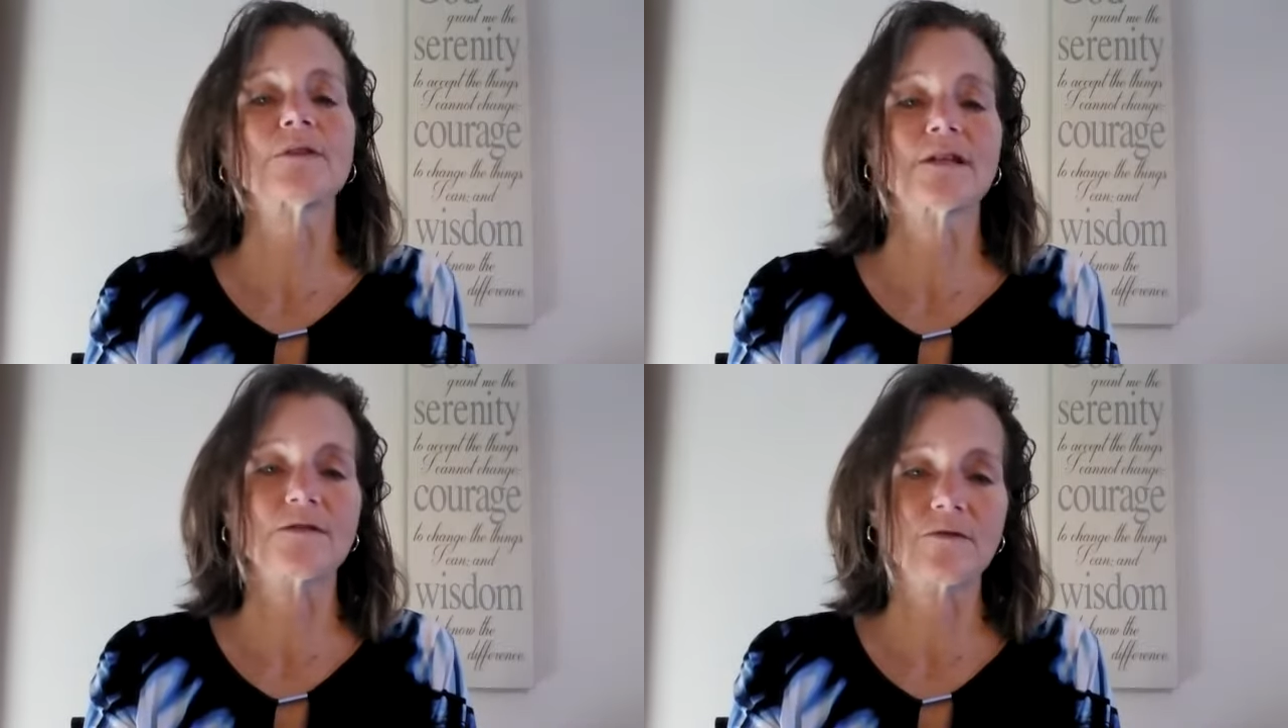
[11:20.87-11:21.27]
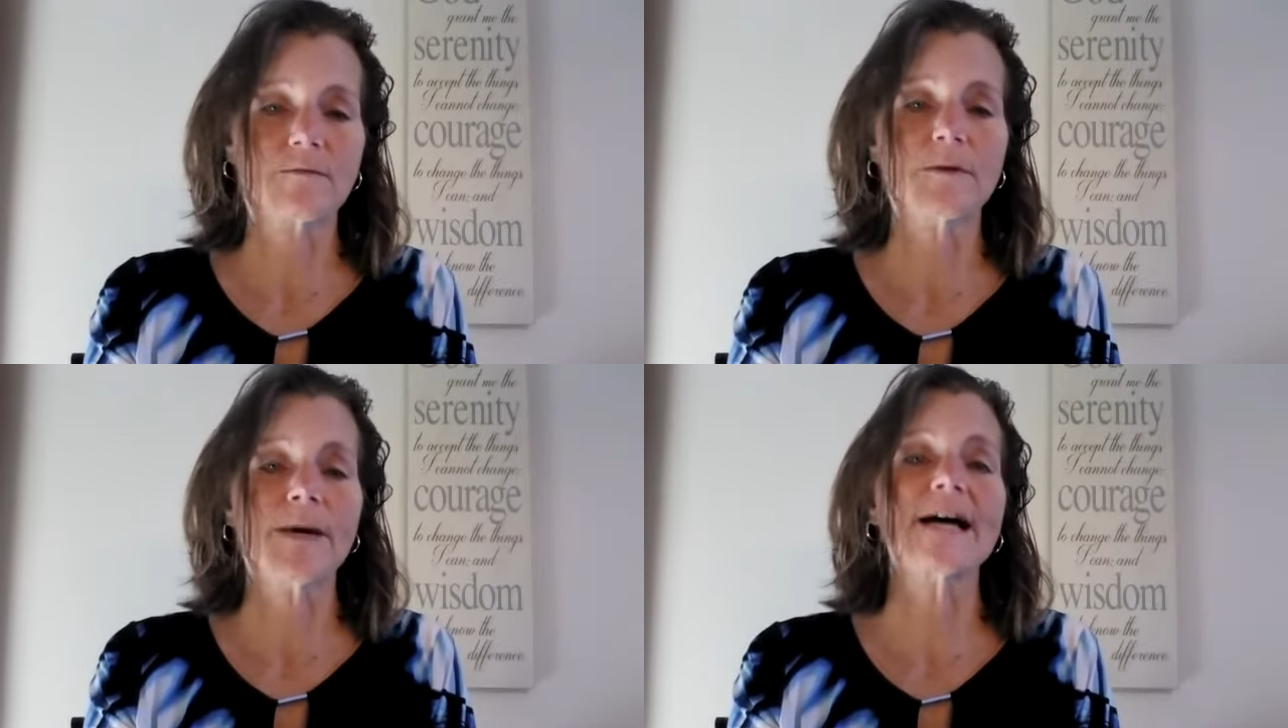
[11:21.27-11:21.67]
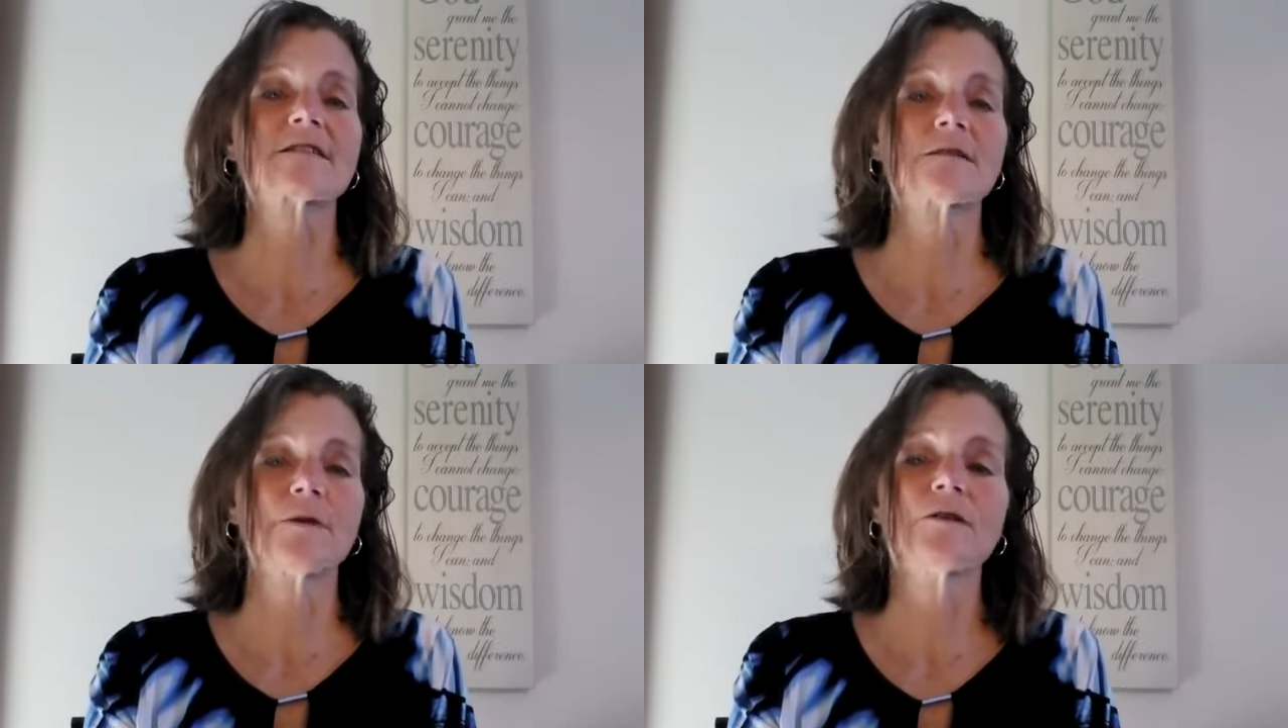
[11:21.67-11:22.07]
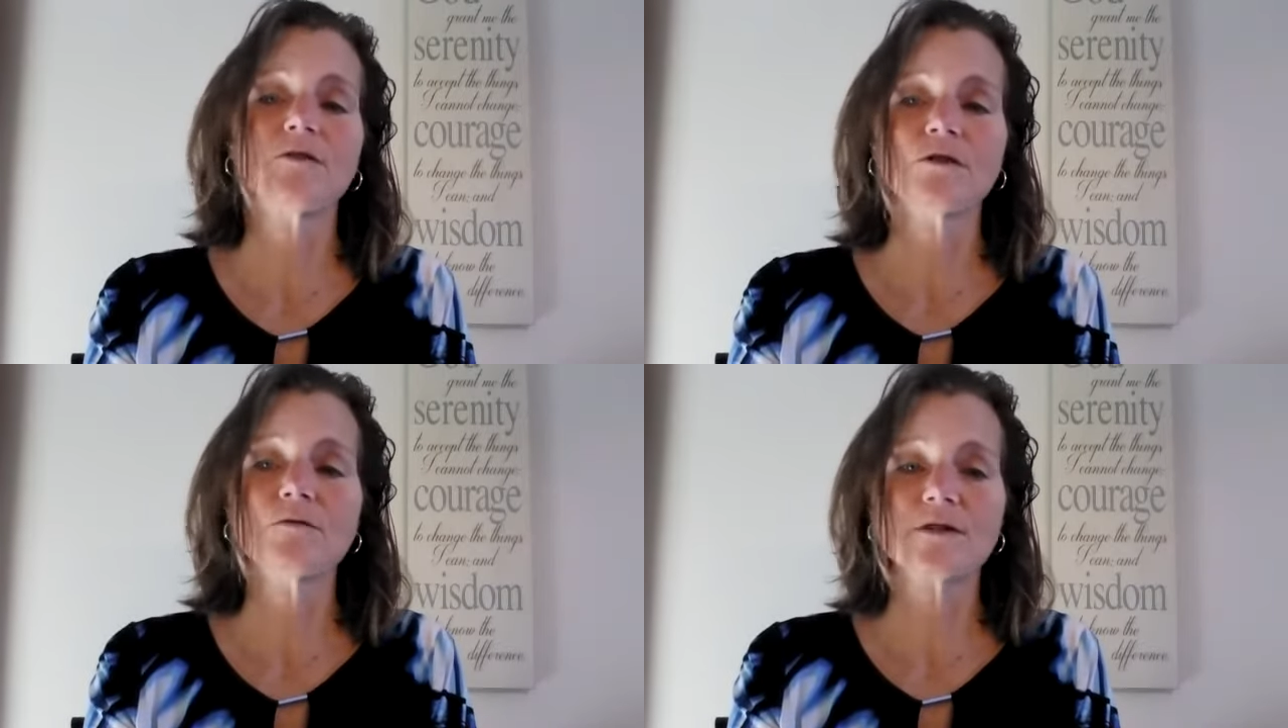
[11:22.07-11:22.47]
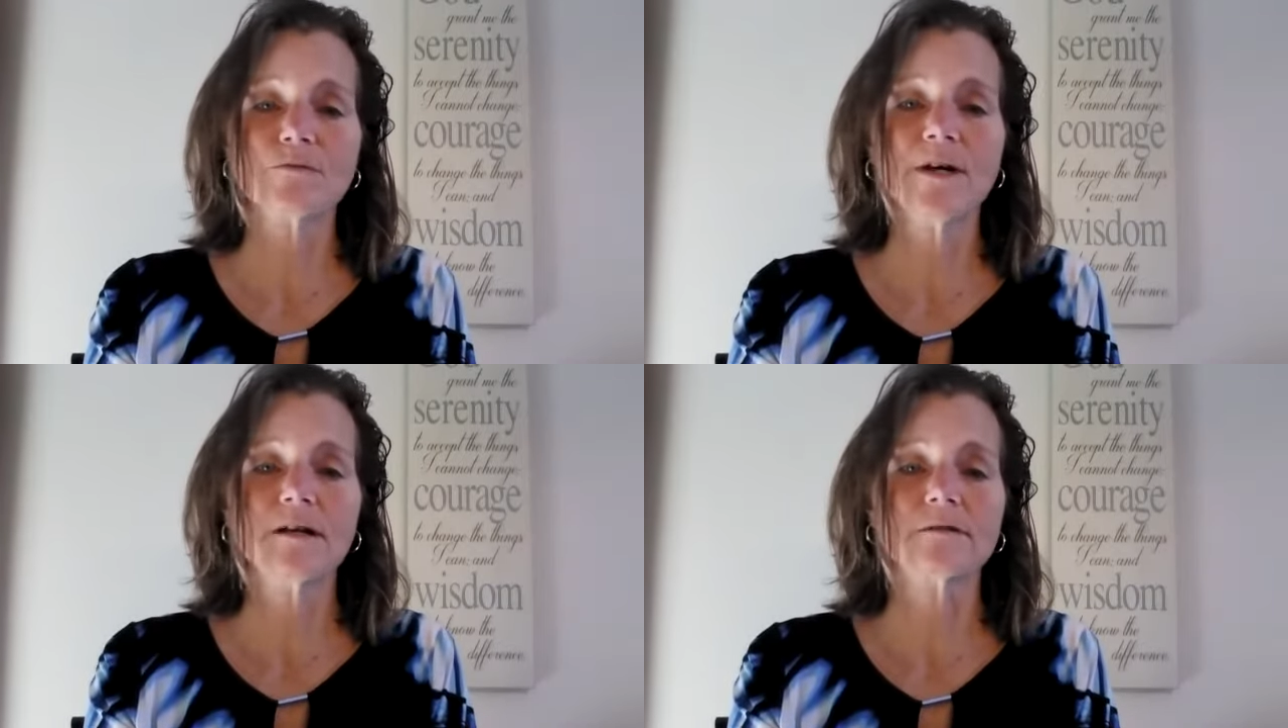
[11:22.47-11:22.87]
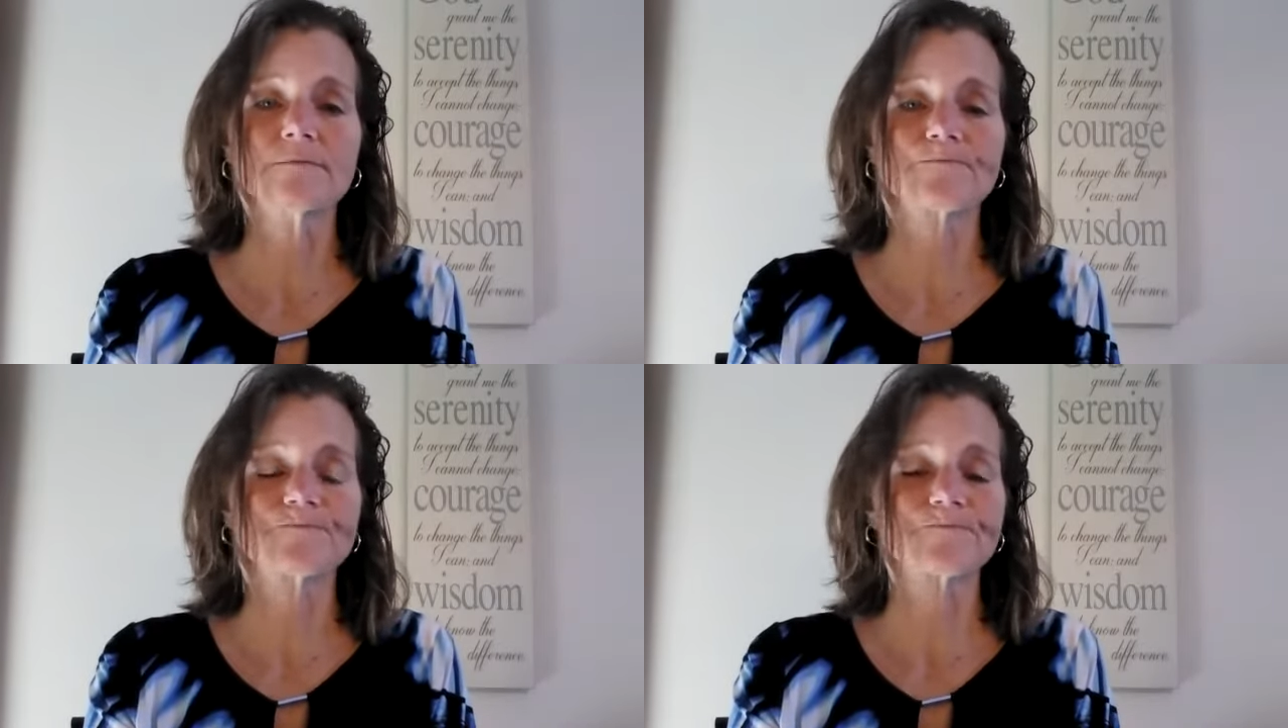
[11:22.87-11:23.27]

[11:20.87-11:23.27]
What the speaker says: things from the past about you as well.